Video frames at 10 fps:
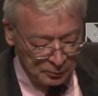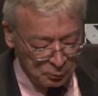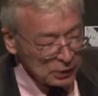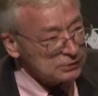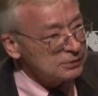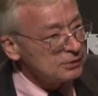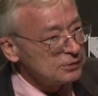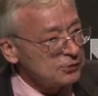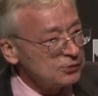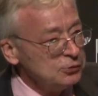what
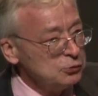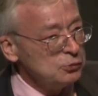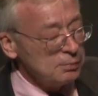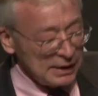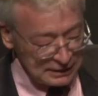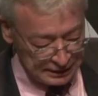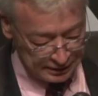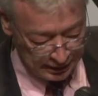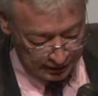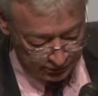this new money
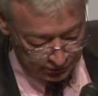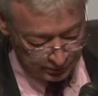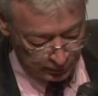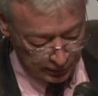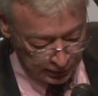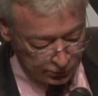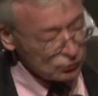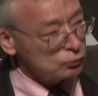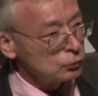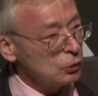does
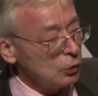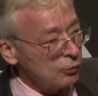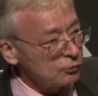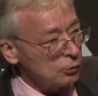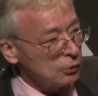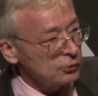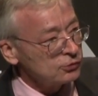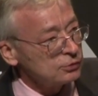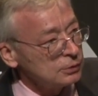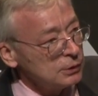is, of
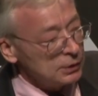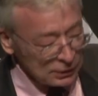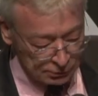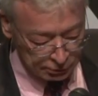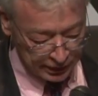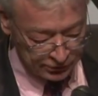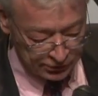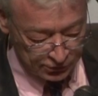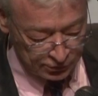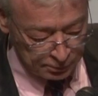course, it
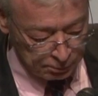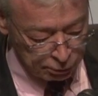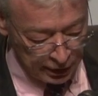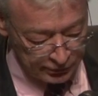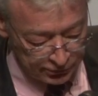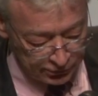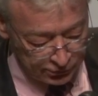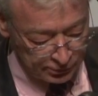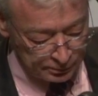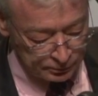raises
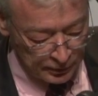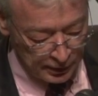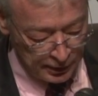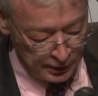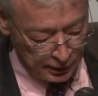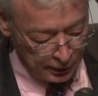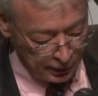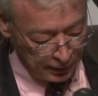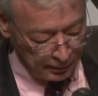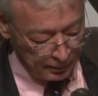prices.
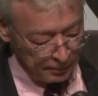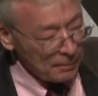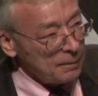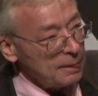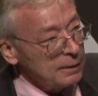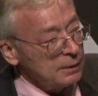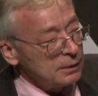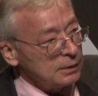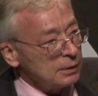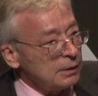
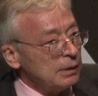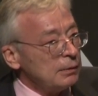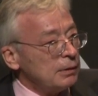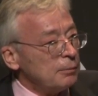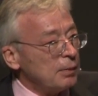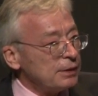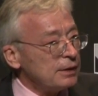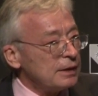But